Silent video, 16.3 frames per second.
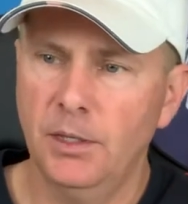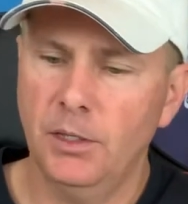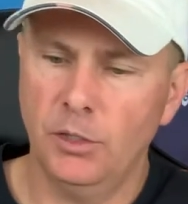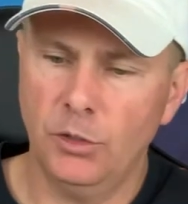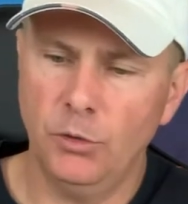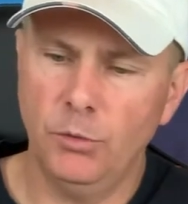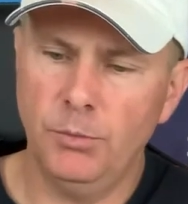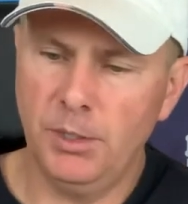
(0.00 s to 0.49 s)

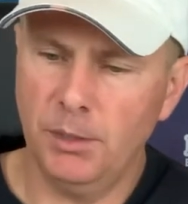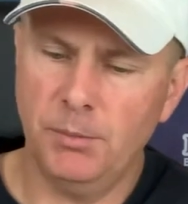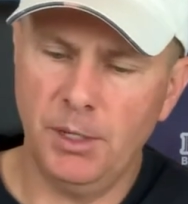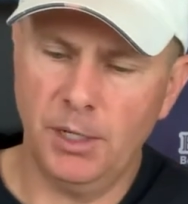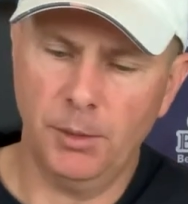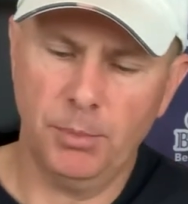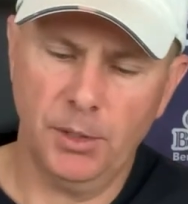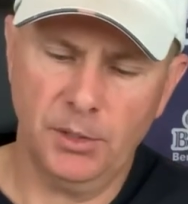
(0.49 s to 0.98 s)
You be a
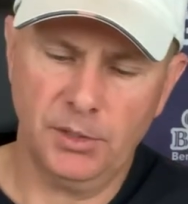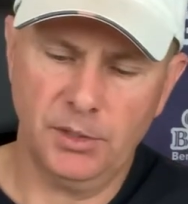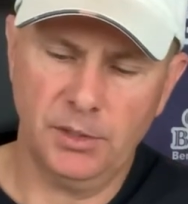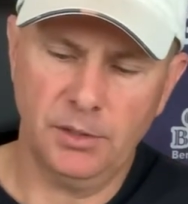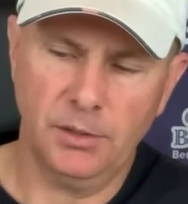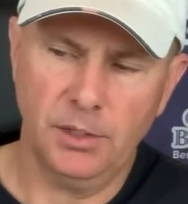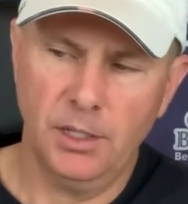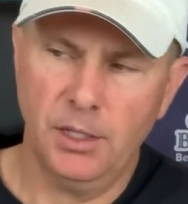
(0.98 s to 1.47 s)
better
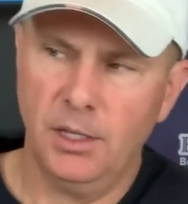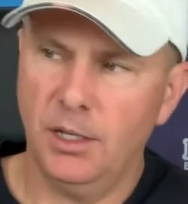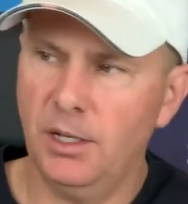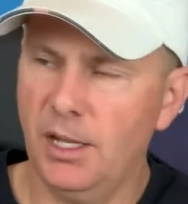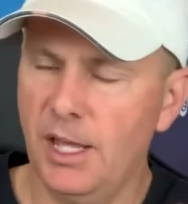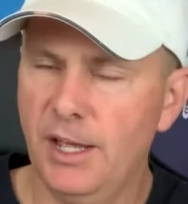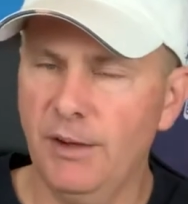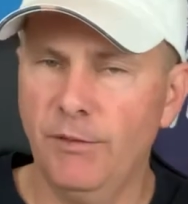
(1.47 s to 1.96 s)
person, and
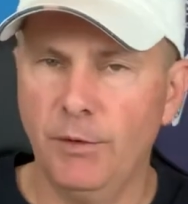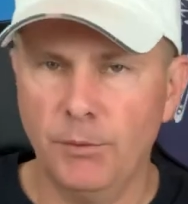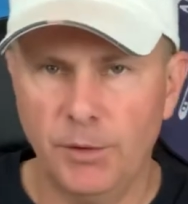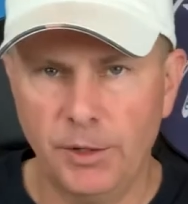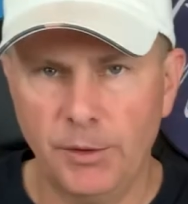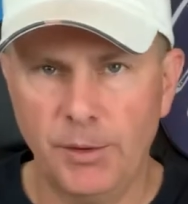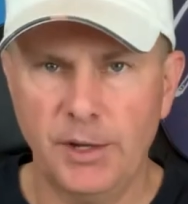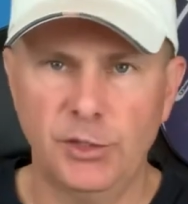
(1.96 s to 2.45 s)

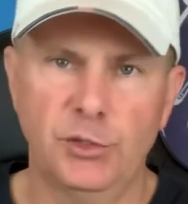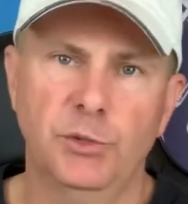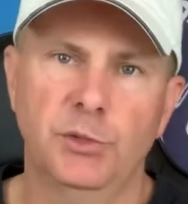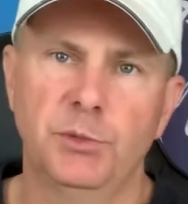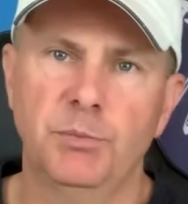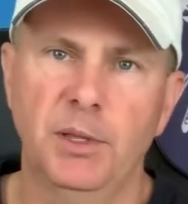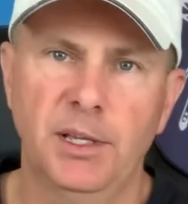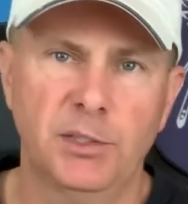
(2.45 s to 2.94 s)
everyone around you is
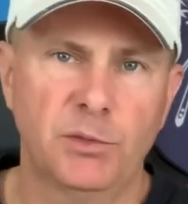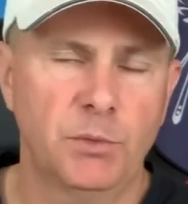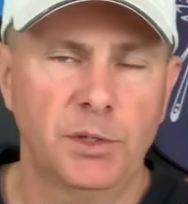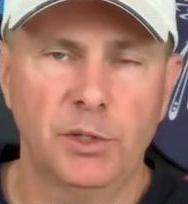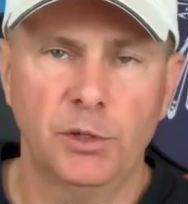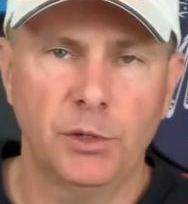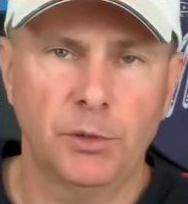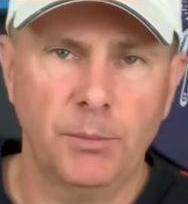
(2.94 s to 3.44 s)
blessed, whether
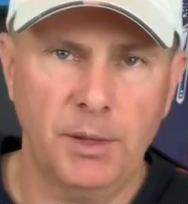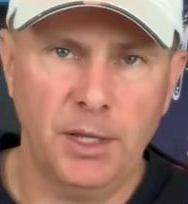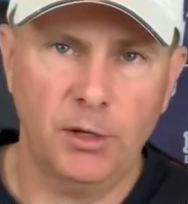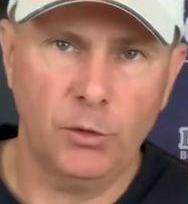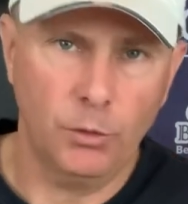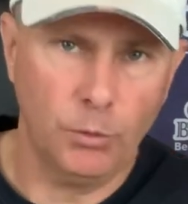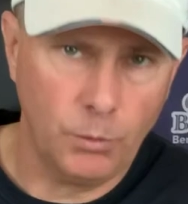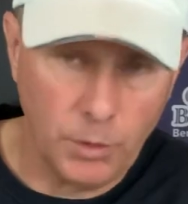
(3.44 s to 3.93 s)
you're a man
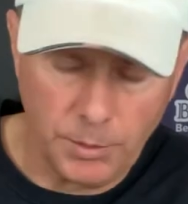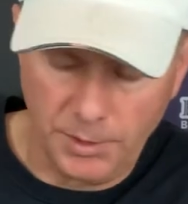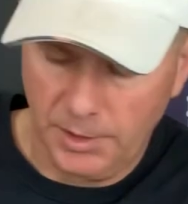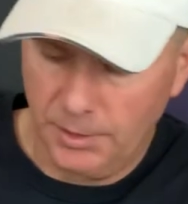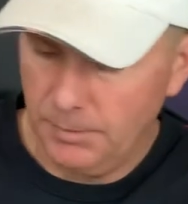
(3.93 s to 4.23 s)
or a woman.